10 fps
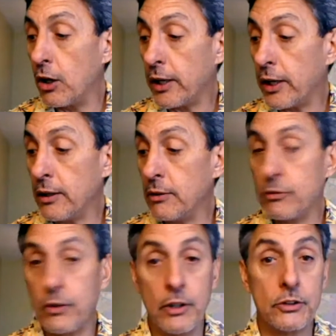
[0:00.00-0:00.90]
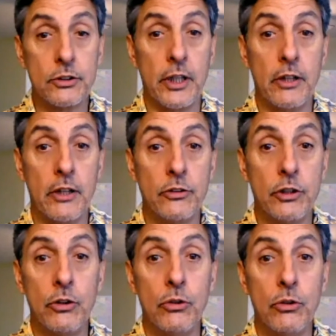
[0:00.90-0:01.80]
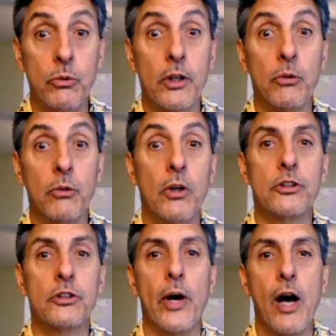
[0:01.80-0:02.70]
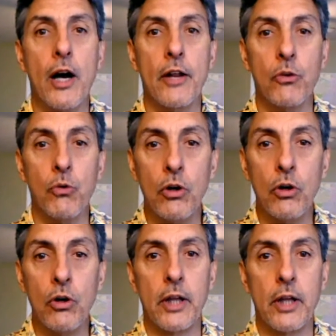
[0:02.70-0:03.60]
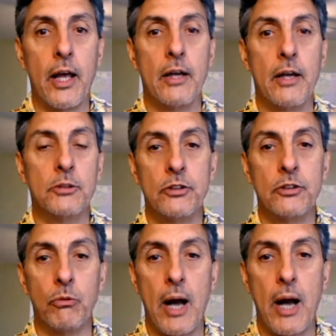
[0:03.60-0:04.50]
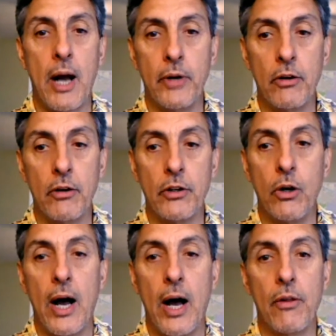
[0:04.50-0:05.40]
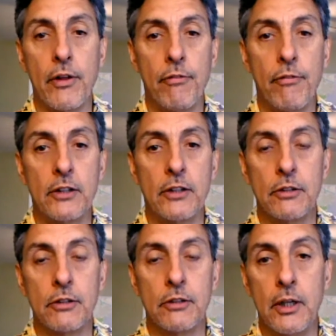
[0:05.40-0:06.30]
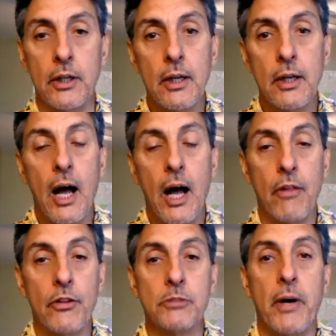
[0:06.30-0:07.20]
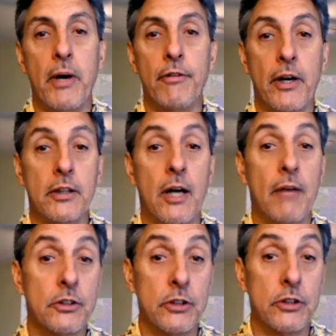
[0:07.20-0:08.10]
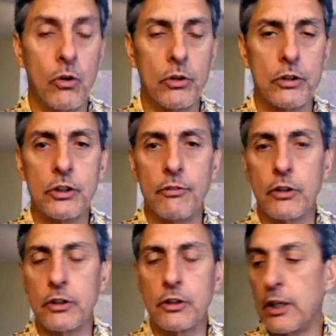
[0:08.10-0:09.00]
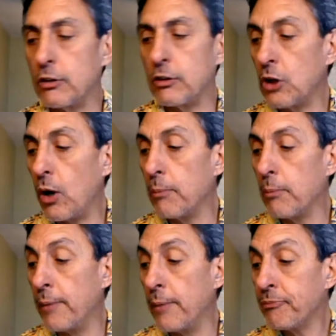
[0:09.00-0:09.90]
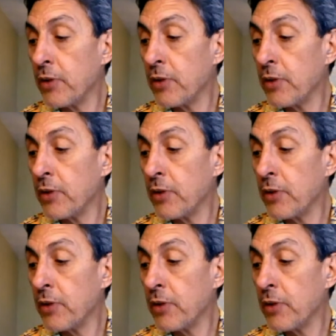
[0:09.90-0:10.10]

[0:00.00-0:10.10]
he is in tune with what's going on in the world, and especially wrapped around how the effects of how this might affect obviously gold and silver, et cetera, and so on. But